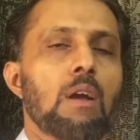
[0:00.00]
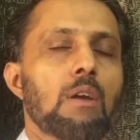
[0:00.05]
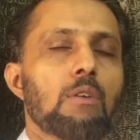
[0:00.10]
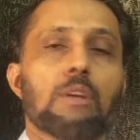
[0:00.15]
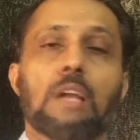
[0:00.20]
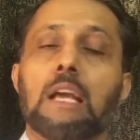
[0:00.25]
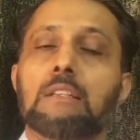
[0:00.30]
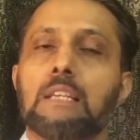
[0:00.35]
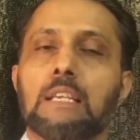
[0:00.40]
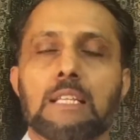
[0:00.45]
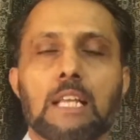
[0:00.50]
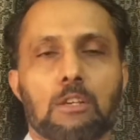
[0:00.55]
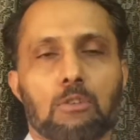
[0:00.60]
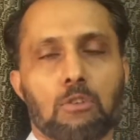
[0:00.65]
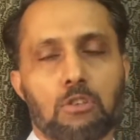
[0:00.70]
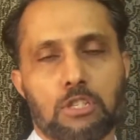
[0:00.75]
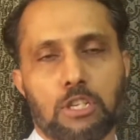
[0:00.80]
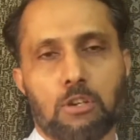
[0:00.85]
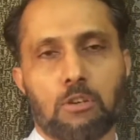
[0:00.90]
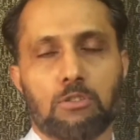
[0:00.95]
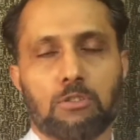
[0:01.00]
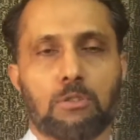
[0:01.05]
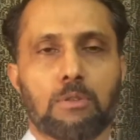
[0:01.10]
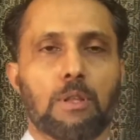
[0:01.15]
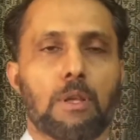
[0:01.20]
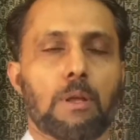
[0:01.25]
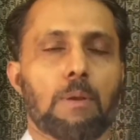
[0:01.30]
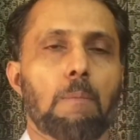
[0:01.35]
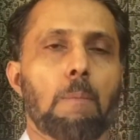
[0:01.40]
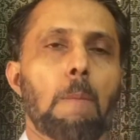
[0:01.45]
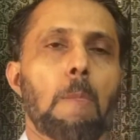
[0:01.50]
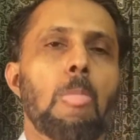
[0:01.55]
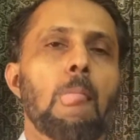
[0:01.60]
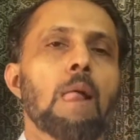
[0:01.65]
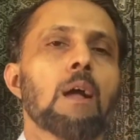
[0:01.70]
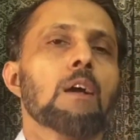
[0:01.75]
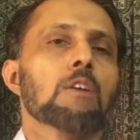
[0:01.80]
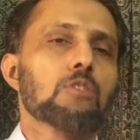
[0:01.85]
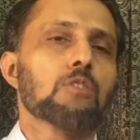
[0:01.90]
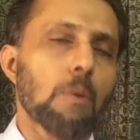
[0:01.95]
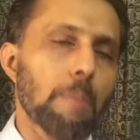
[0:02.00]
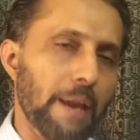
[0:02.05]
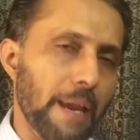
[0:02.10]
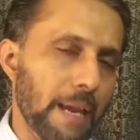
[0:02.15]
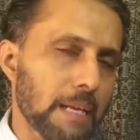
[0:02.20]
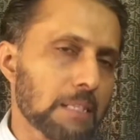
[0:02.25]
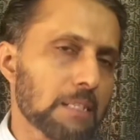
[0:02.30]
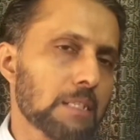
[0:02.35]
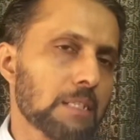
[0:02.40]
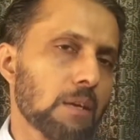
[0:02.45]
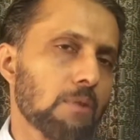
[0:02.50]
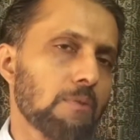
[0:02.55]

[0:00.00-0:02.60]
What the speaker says: We can see that question also. So means